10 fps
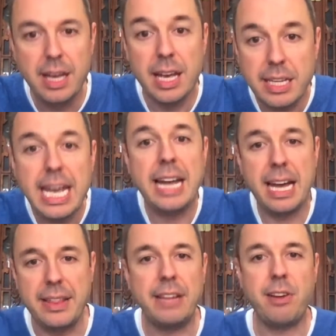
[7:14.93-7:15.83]
Yeah,
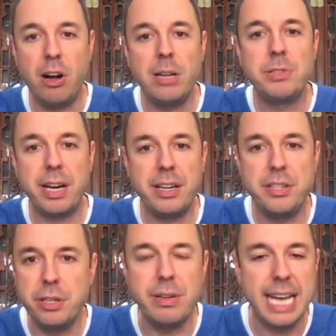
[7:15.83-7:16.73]
that's all I'm trying to
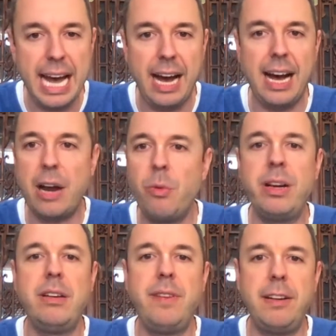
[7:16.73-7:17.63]
do. Yeah, I don't want
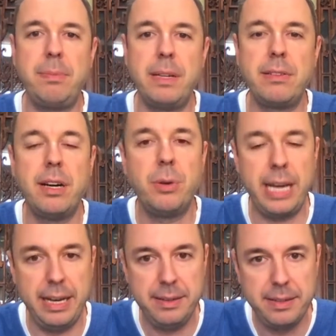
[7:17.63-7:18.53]
any investments. Okay.
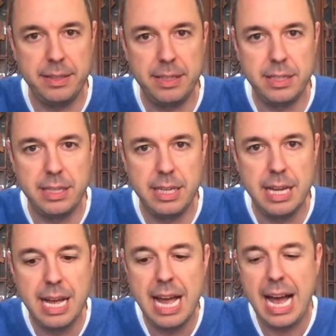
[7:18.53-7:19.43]

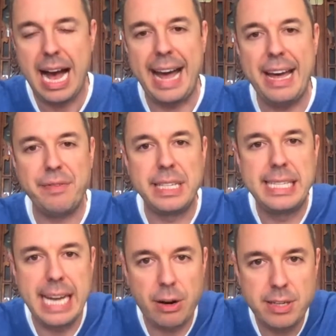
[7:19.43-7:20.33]
I have
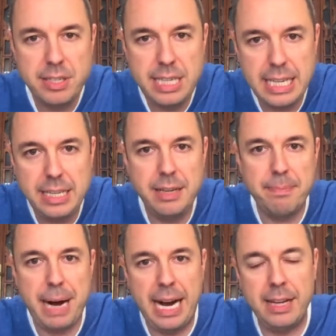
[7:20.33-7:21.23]
guaranteed
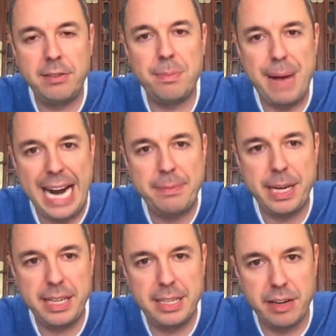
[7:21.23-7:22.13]
bonds backed by
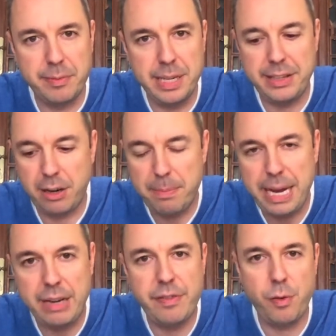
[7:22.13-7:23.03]
the government that are
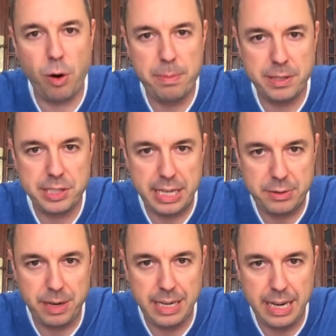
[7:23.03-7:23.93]
paying 4%
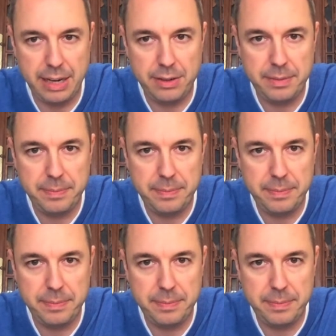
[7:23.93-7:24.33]
right now.